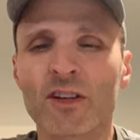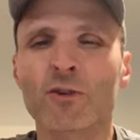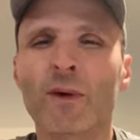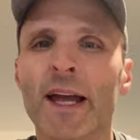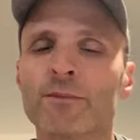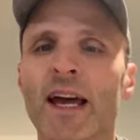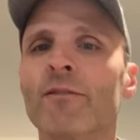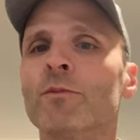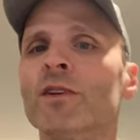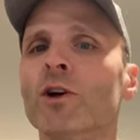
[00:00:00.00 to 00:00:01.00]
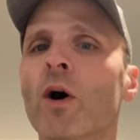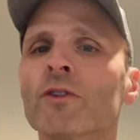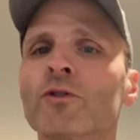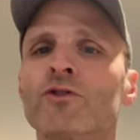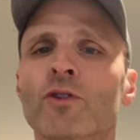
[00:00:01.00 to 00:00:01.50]
and the Rams haven't, you know,
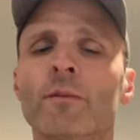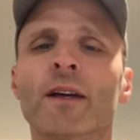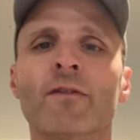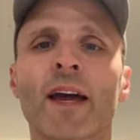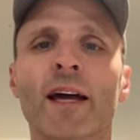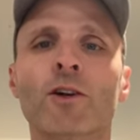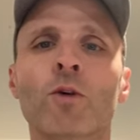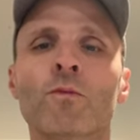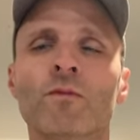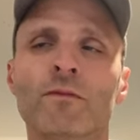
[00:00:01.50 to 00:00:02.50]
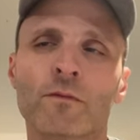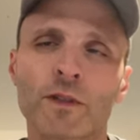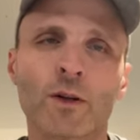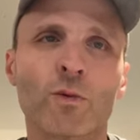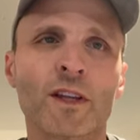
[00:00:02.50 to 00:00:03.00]
under Sean McVay. I know,
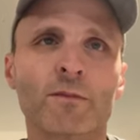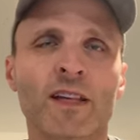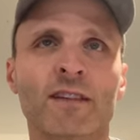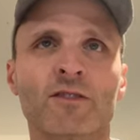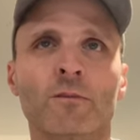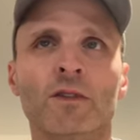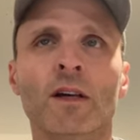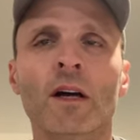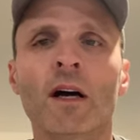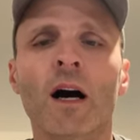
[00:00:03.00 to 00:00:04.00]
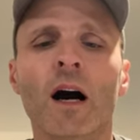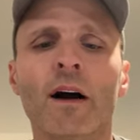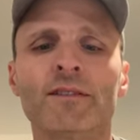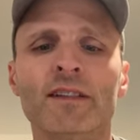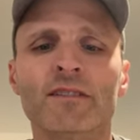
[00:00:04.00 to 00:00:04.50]
you know, Williams had some
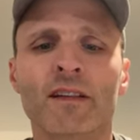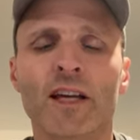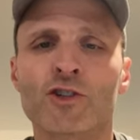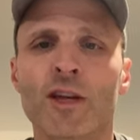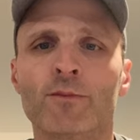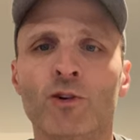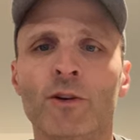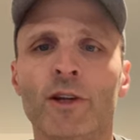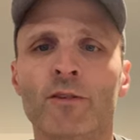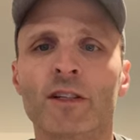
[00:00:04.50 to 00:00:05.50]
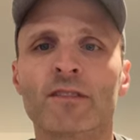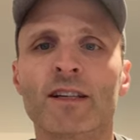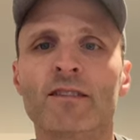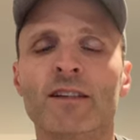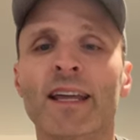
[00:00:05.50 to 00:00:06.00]
uh, decent catch games earlier in the
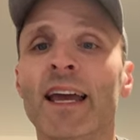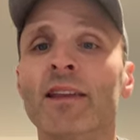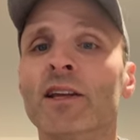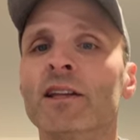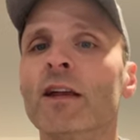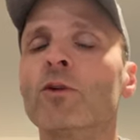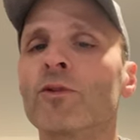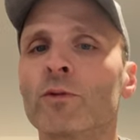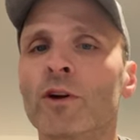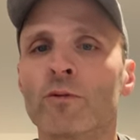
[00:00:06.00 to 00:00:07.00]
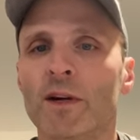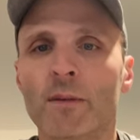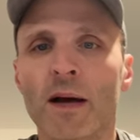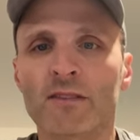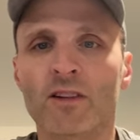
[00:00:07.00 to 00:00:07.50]
season. They, they they don't throw to the
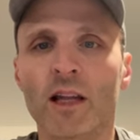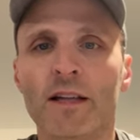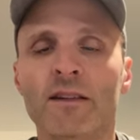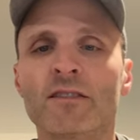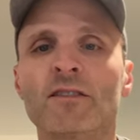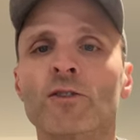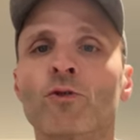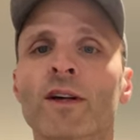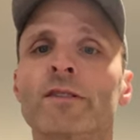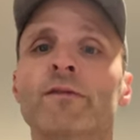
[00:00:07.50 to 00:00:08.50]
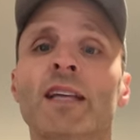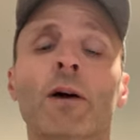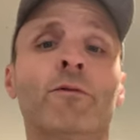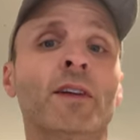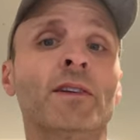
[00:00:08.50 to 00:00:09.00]
running backs a lot. This is an aggressive
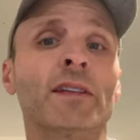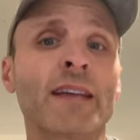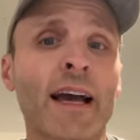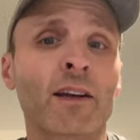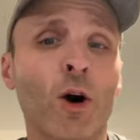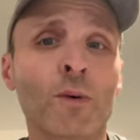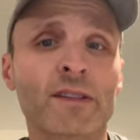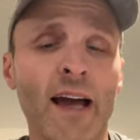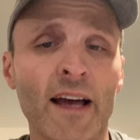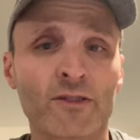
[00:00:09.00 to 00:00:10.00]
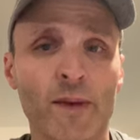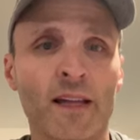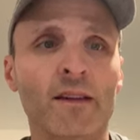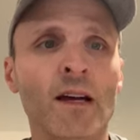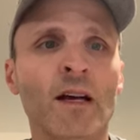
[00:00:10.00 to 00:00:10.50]
downfield attack. It always has
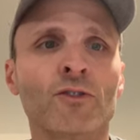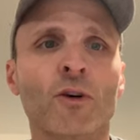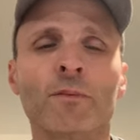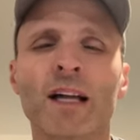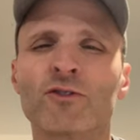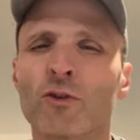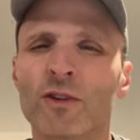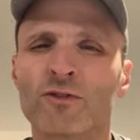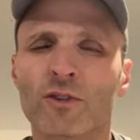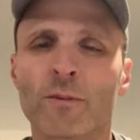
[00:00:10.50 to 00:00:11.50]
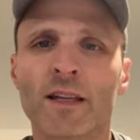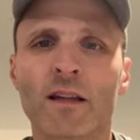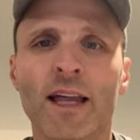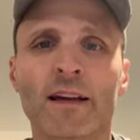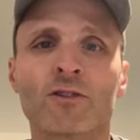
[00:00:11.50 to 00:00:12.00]
been. So I'm not so concerned about
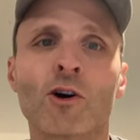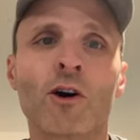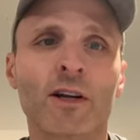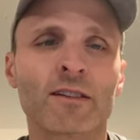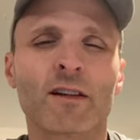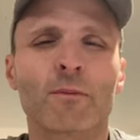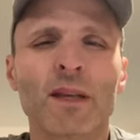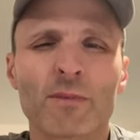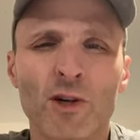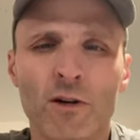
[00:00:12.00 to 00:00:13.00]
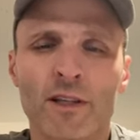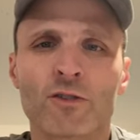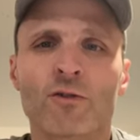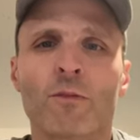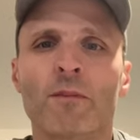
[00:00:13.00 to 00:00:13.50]
the lack of targets. In a PPR league,
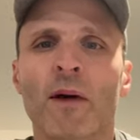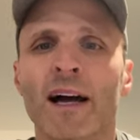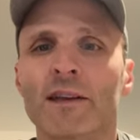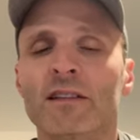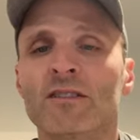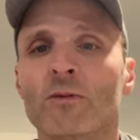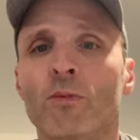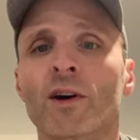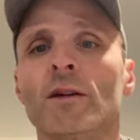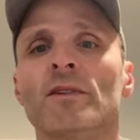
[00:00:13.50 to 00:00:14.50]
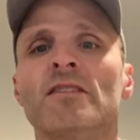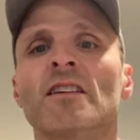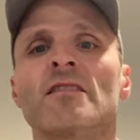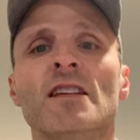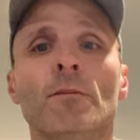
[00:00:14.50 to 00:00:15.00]
you can be mildly disappointed, but
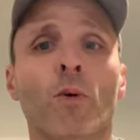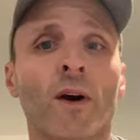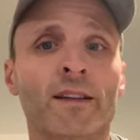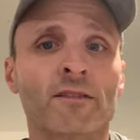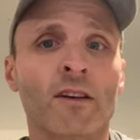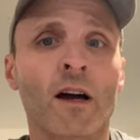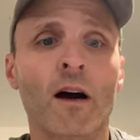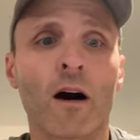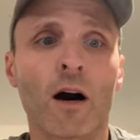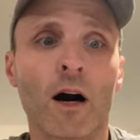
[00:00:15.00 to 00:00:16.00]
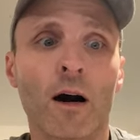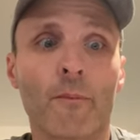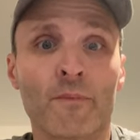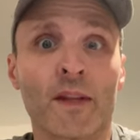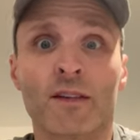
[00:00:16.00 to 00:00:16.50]
16 points
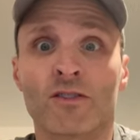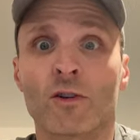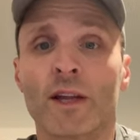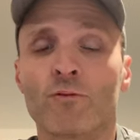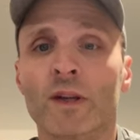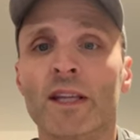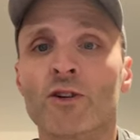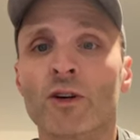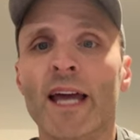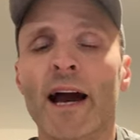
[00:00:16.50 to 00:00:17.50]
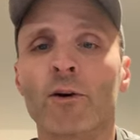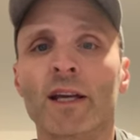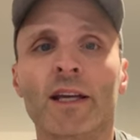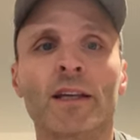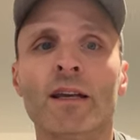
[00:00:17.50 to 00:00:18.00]
um, is still a really good
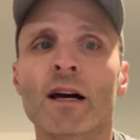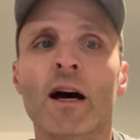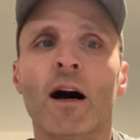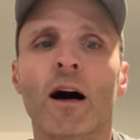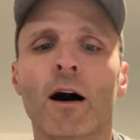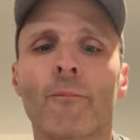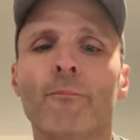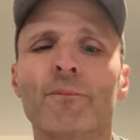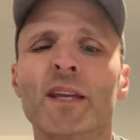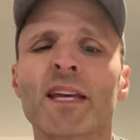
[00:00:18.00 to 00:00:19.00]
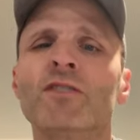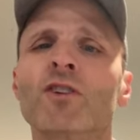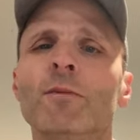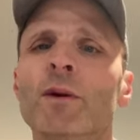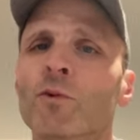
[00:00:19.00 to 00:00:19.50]
outing. And um, he's
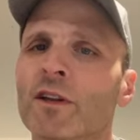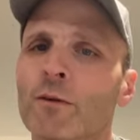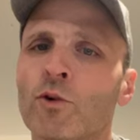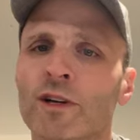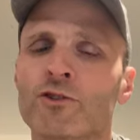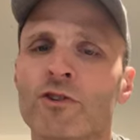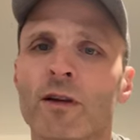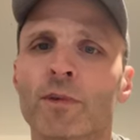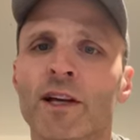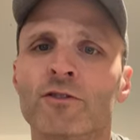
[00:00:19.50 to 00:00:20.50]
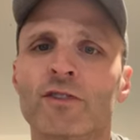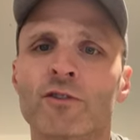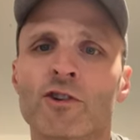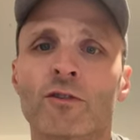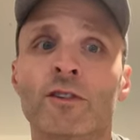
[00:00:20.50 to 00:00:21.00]
going to be one of the more interesting players
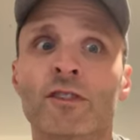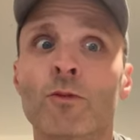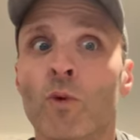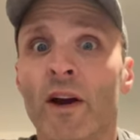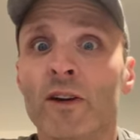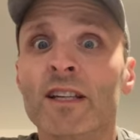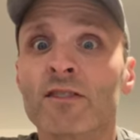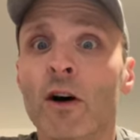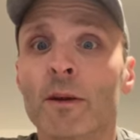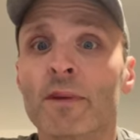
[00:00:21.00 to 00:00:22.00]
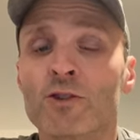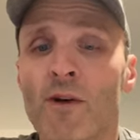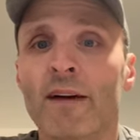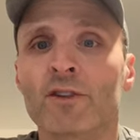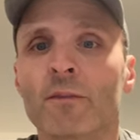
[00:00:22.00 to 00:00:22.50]
next year to see where he's going to be
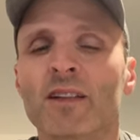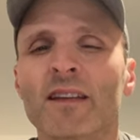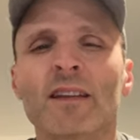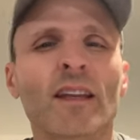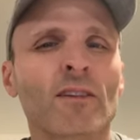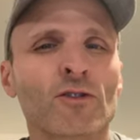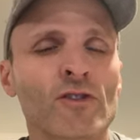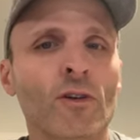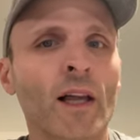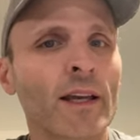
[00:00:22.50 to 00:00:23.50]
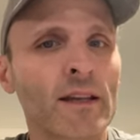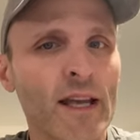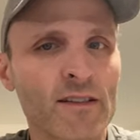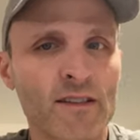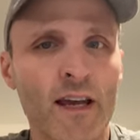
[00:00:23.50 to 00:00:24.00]
drafted because I think there's still a lot of
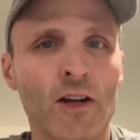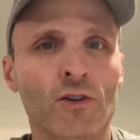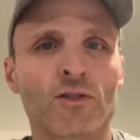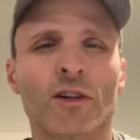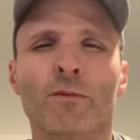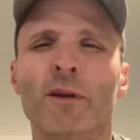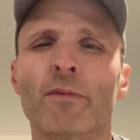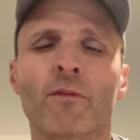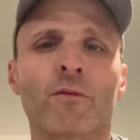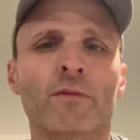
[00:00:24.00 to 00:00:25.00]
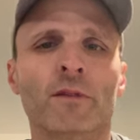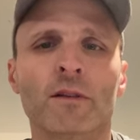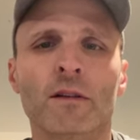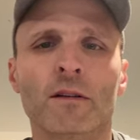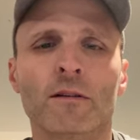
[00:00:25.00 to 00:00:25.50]
naysayers. You know, people
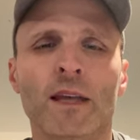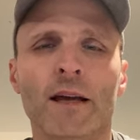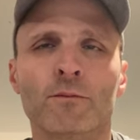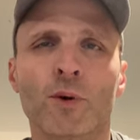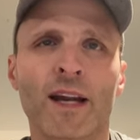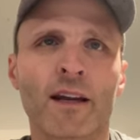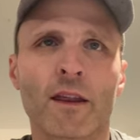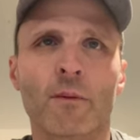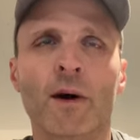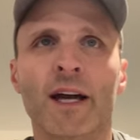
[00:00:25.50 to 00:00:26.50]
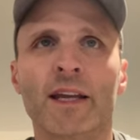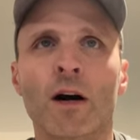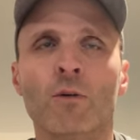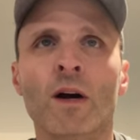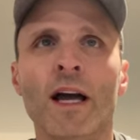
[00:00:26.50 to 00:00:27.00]
uh, can't put out of their mind
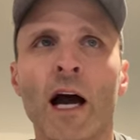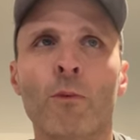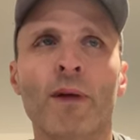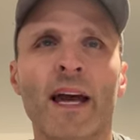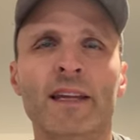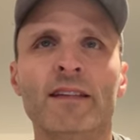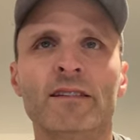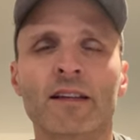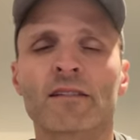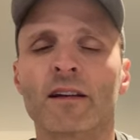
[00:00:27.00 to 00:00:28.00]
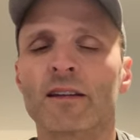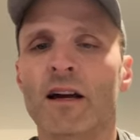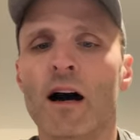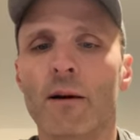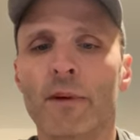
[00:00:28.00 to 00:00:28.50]
how how bad he tested at the
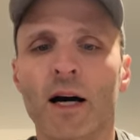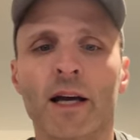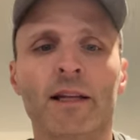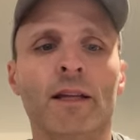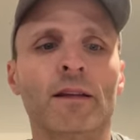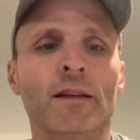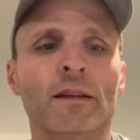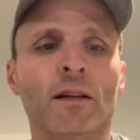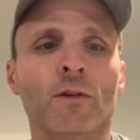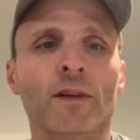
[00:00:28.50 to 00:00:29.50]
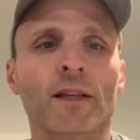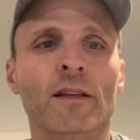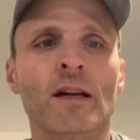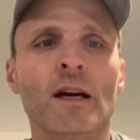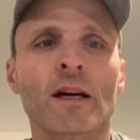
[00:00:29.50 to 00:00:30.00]
combine, and you know he